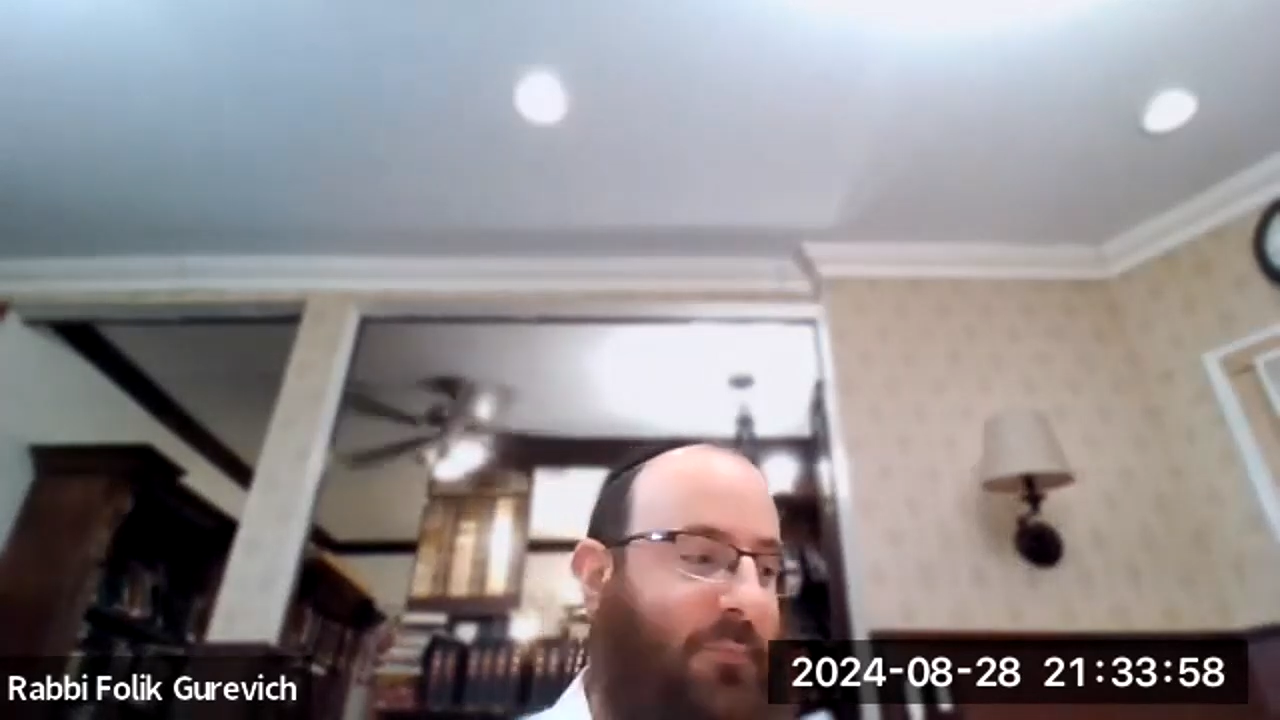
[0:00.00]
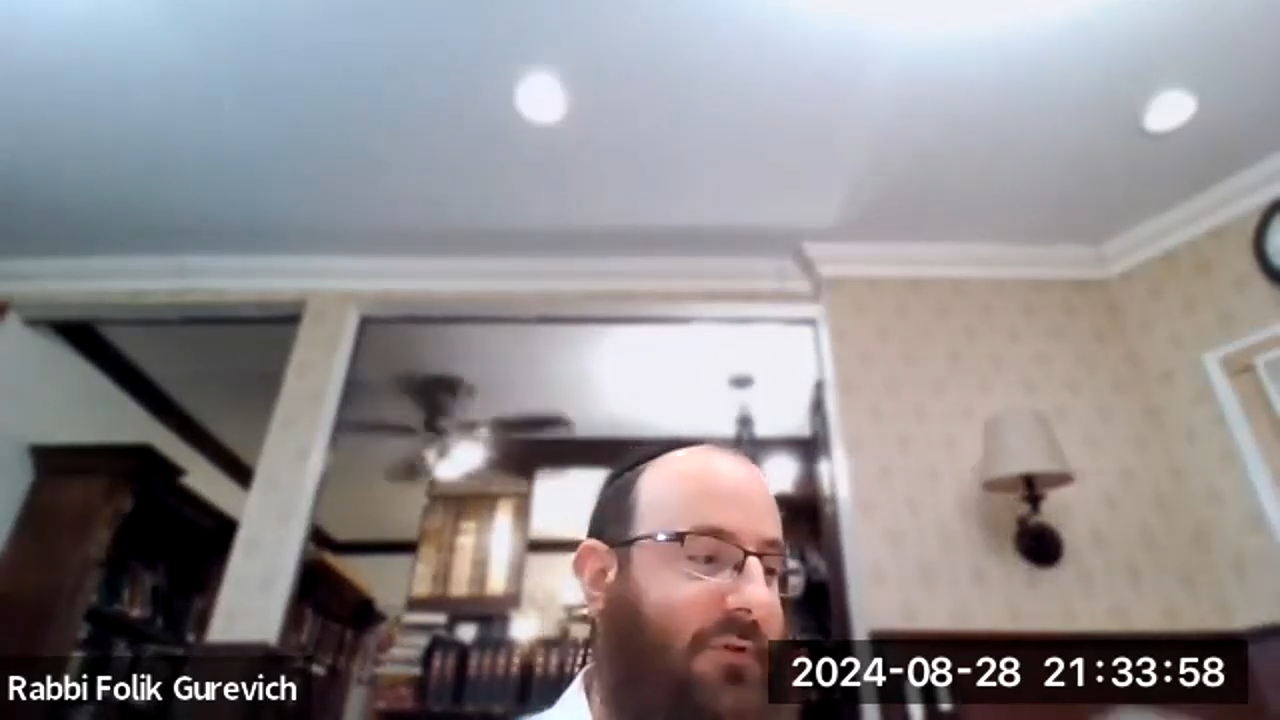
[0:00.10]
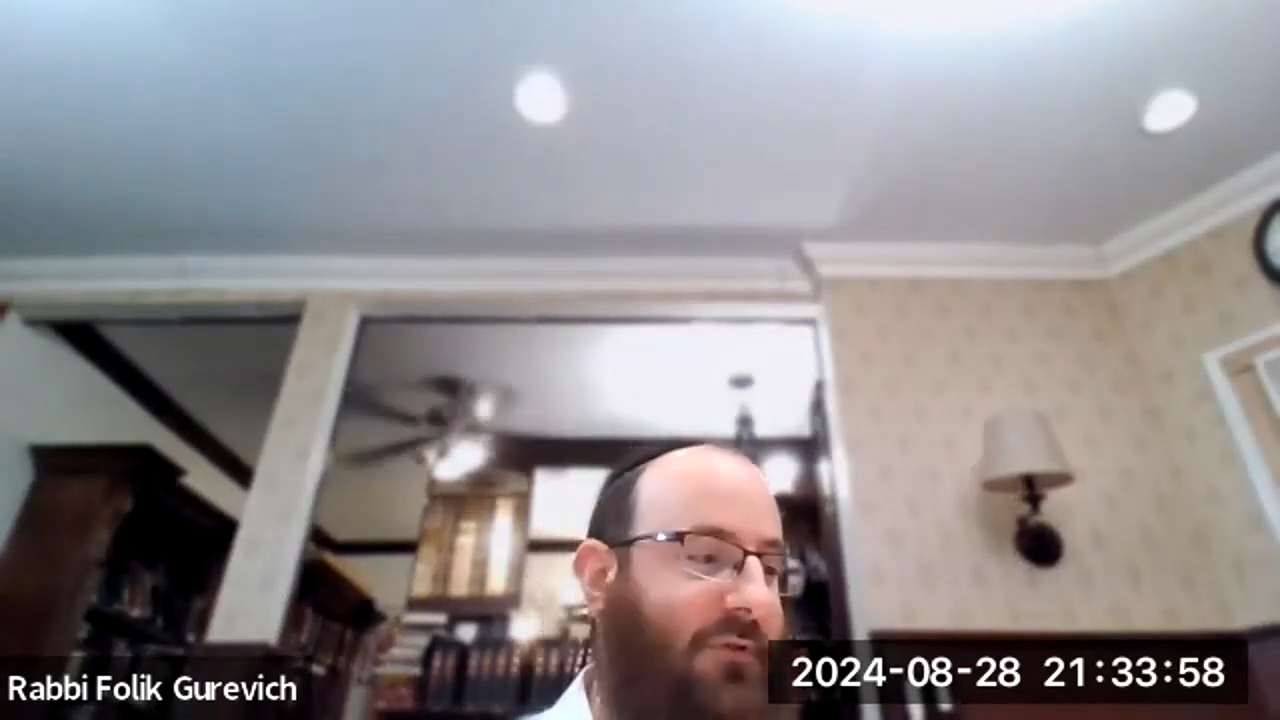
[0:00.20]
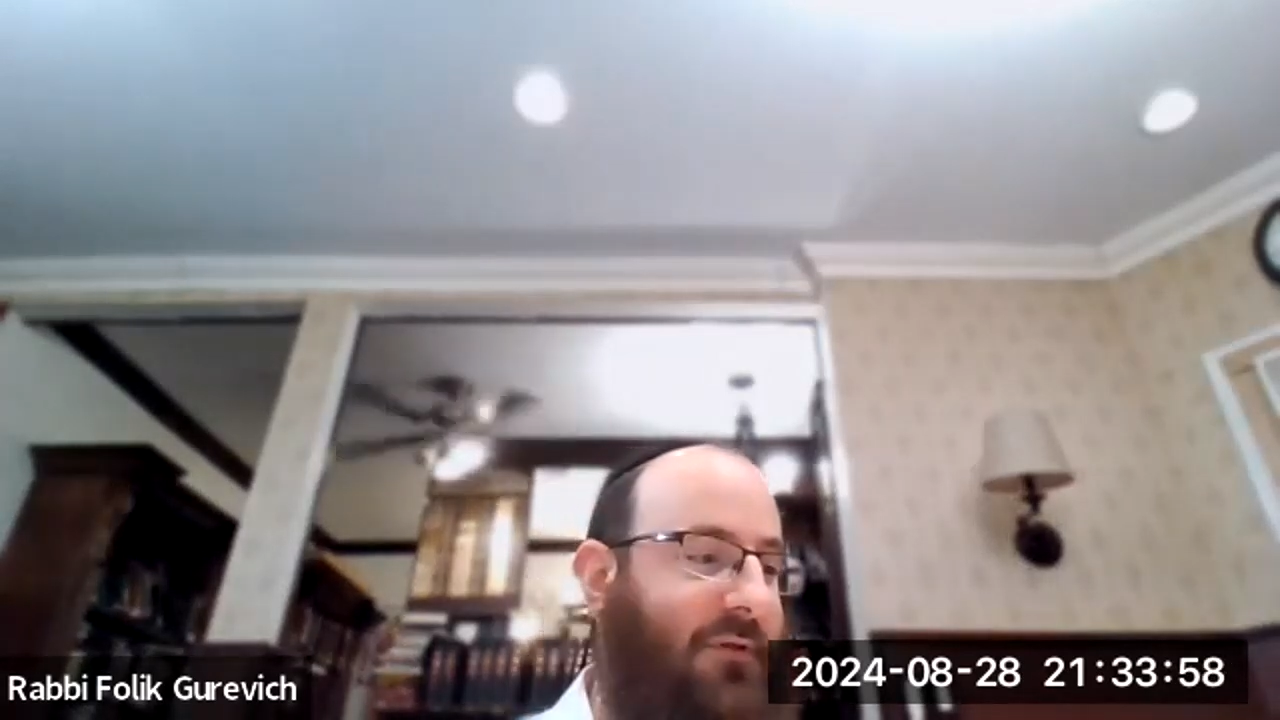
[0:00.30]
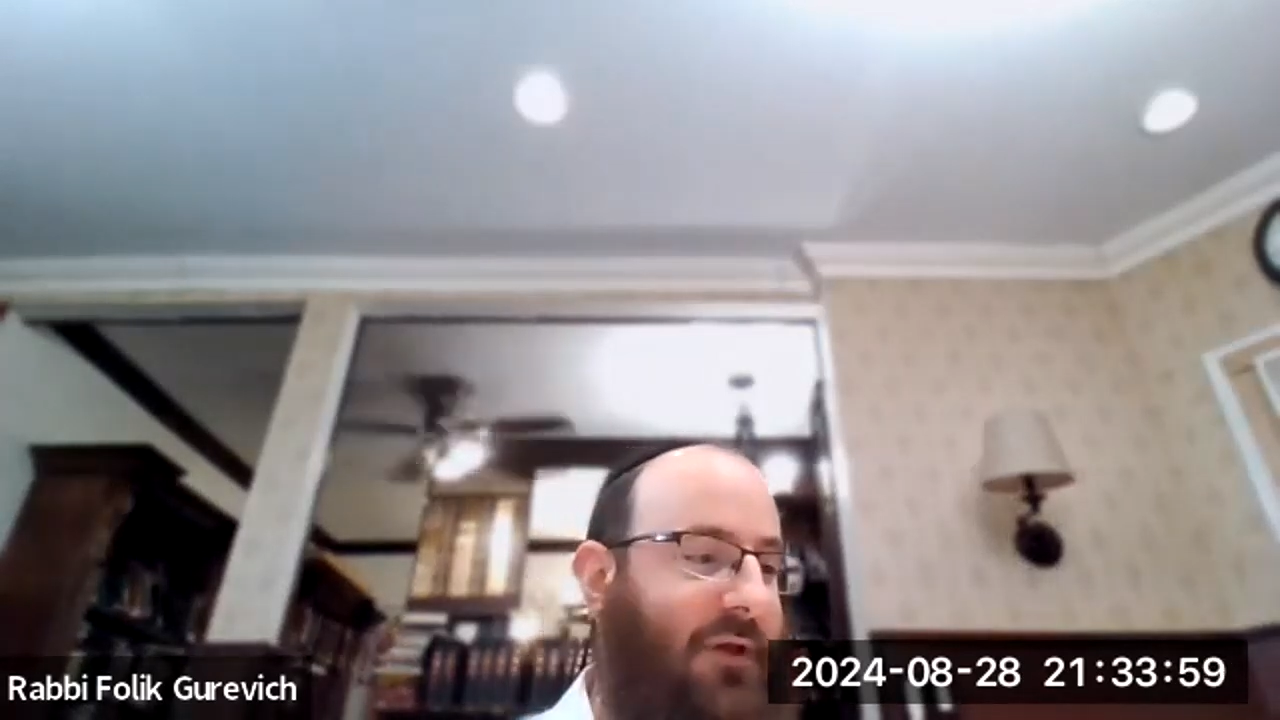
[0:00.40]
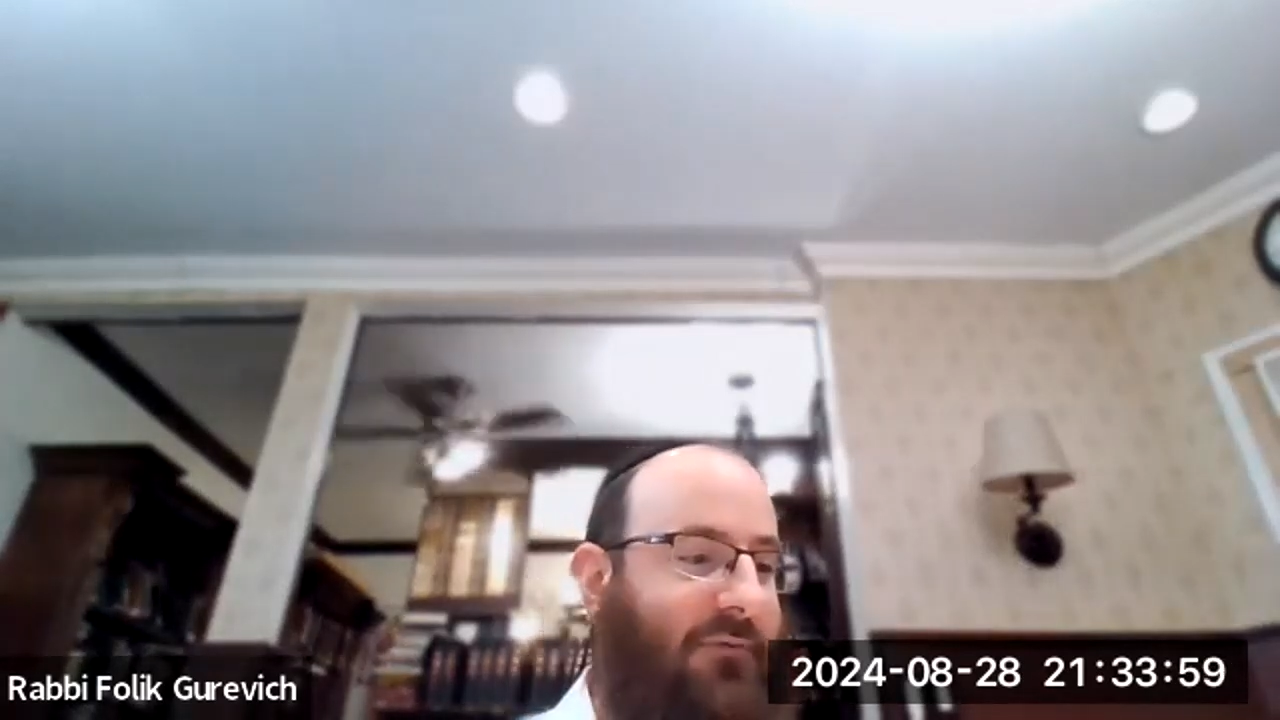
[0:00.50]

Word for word: But so